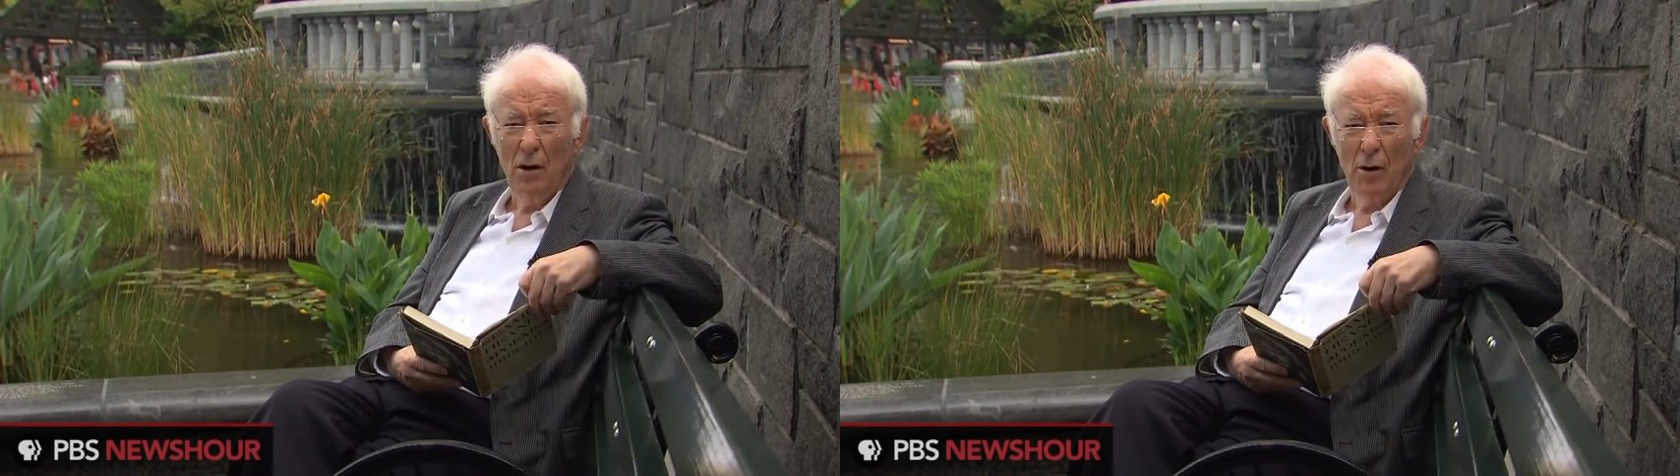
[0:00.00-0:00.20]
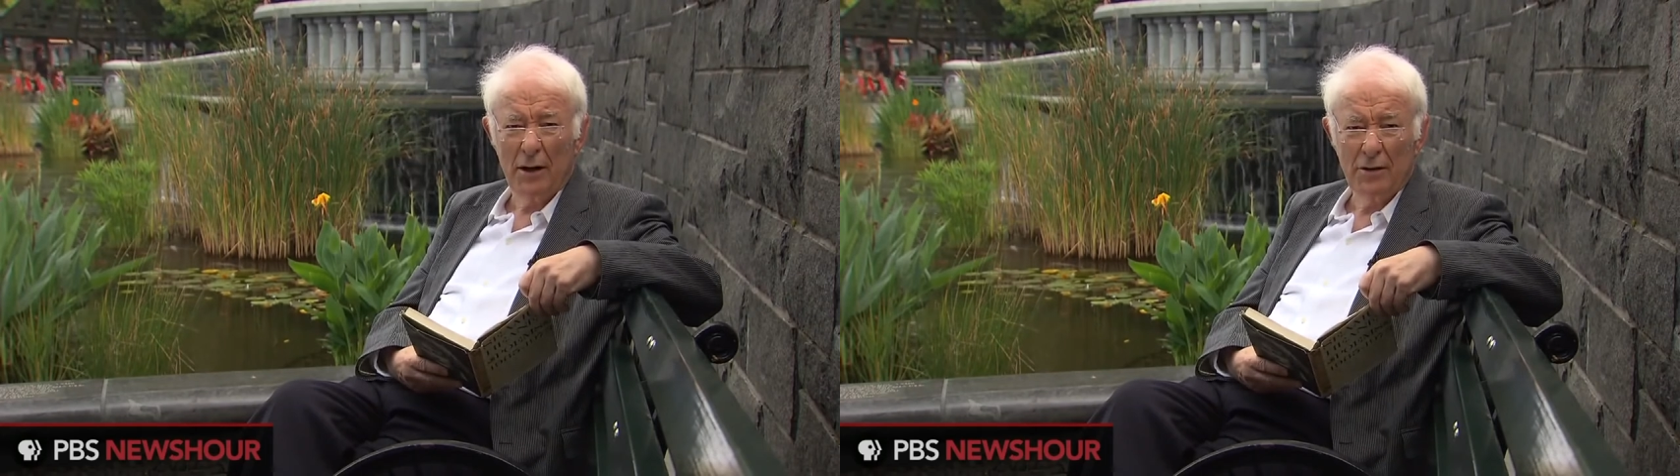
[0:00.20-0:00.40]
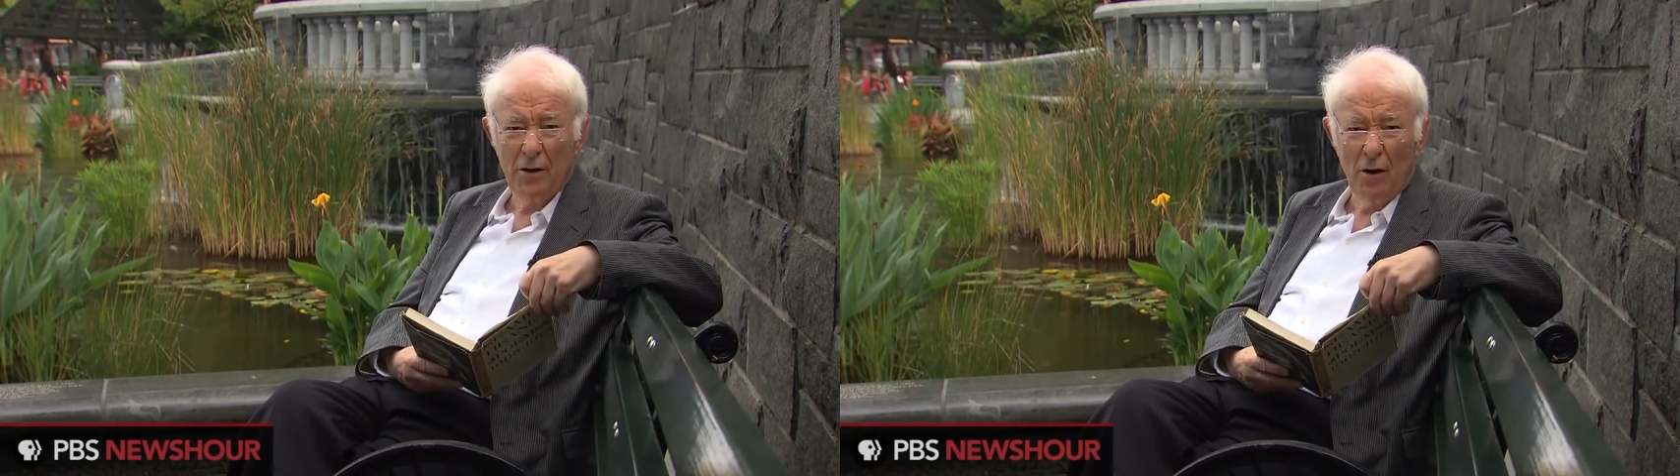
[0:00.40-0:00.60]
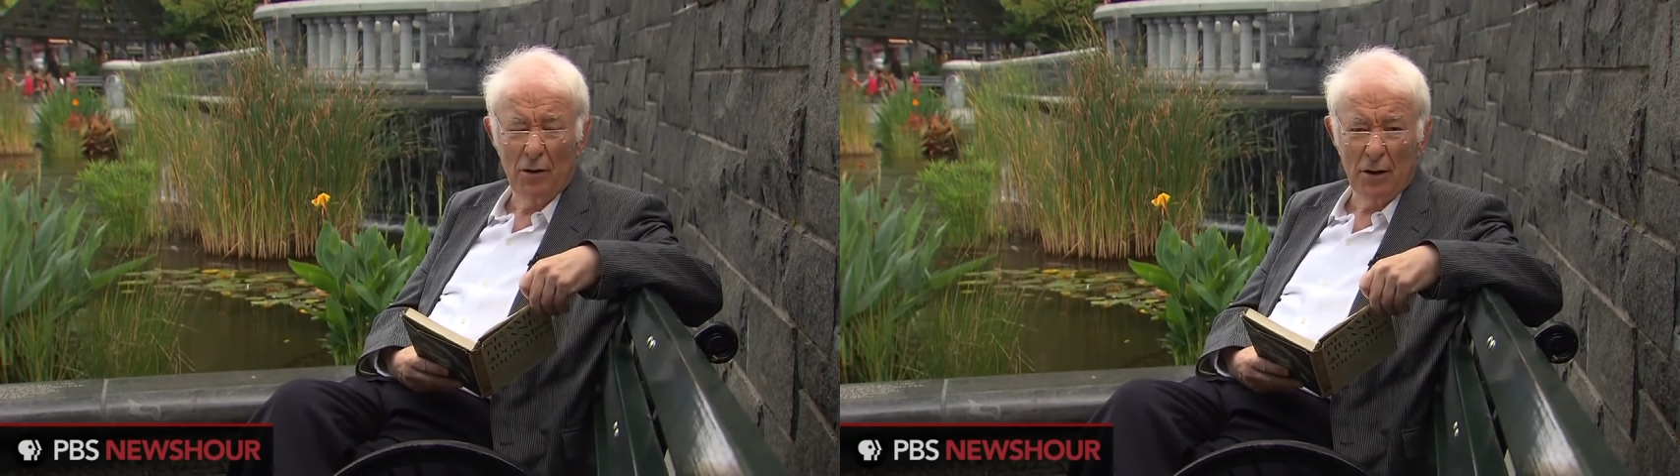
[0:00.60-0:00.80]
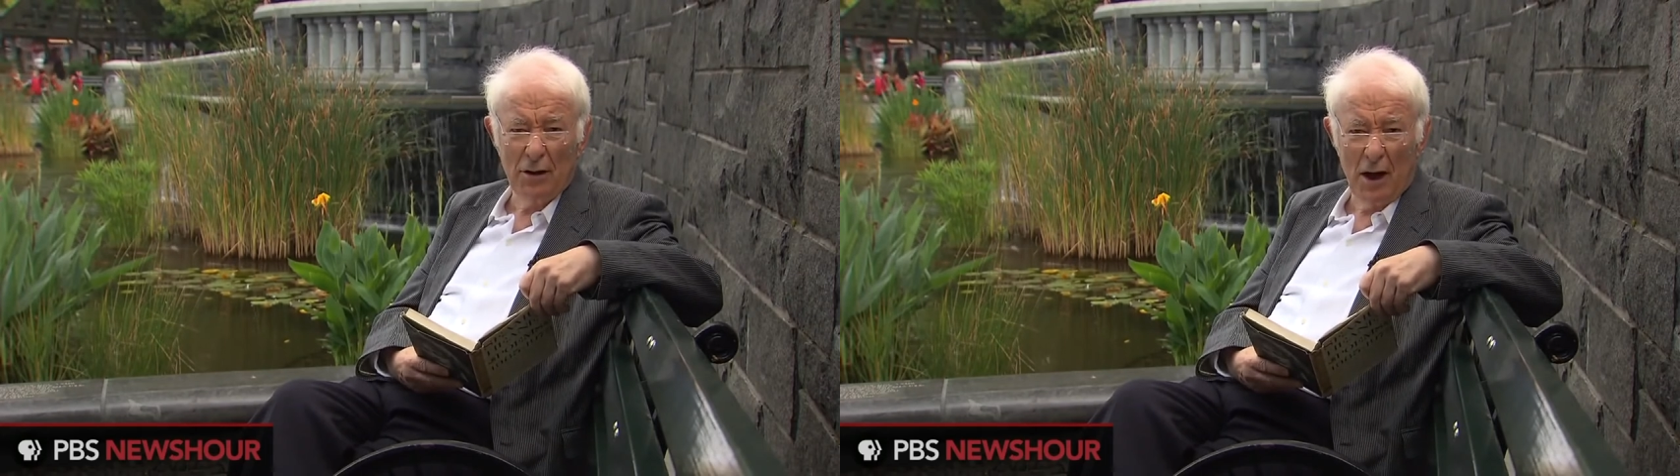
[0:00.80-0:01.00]
Right
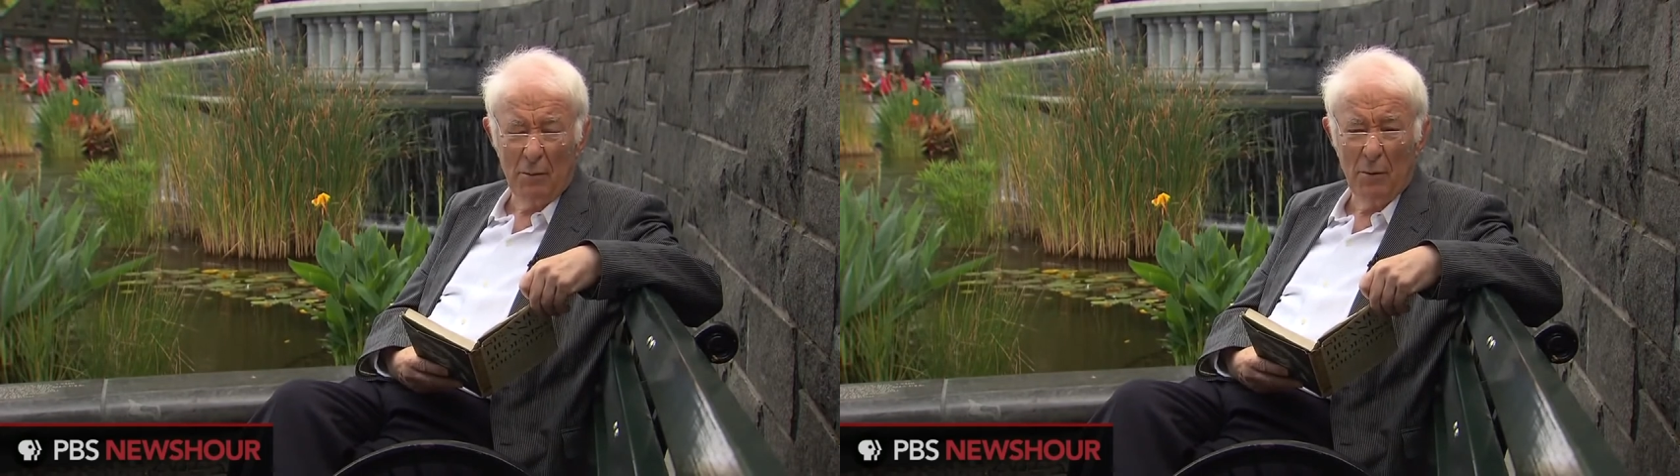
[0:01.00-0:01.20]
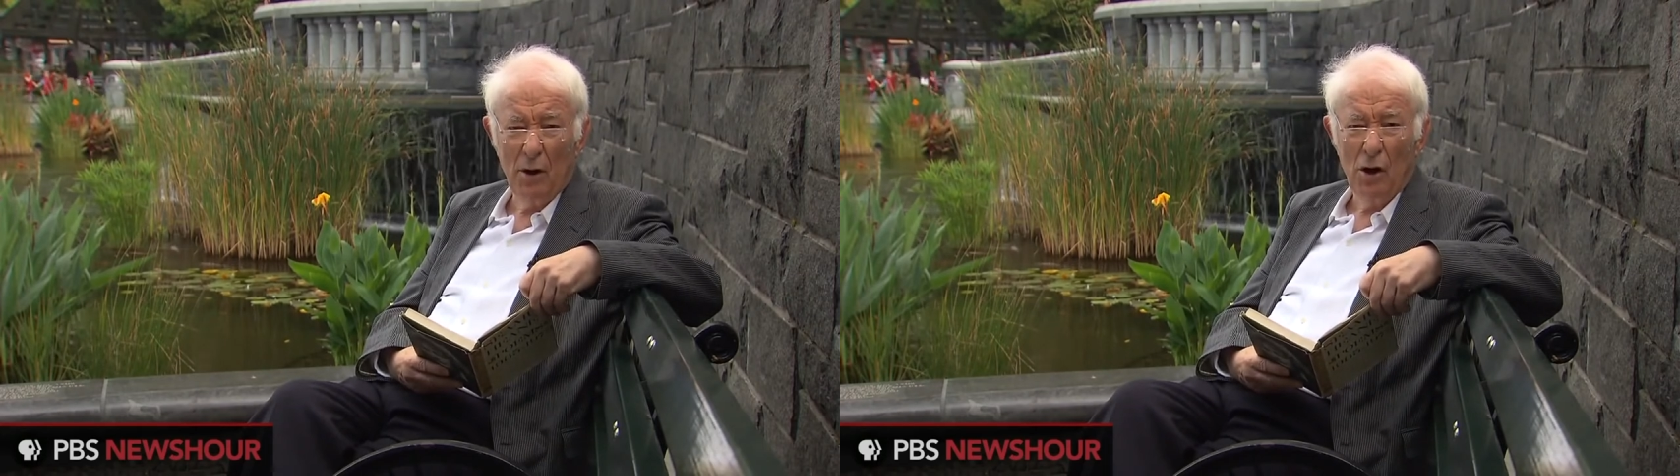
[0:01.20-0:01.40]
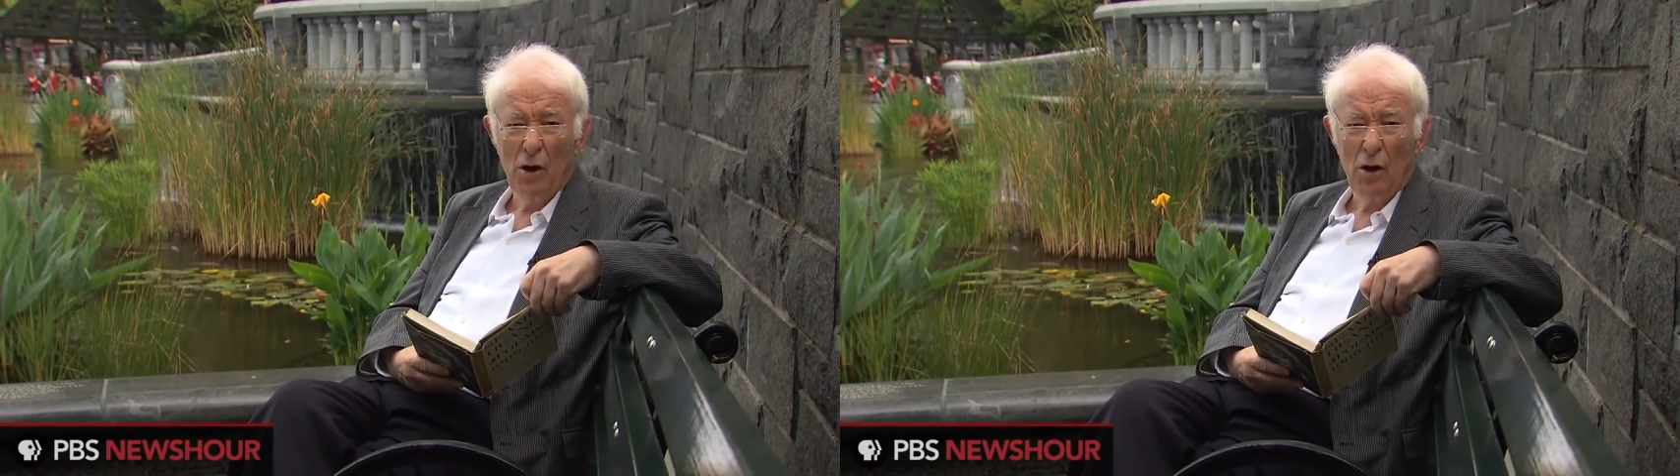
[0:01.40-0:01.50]
down the dam,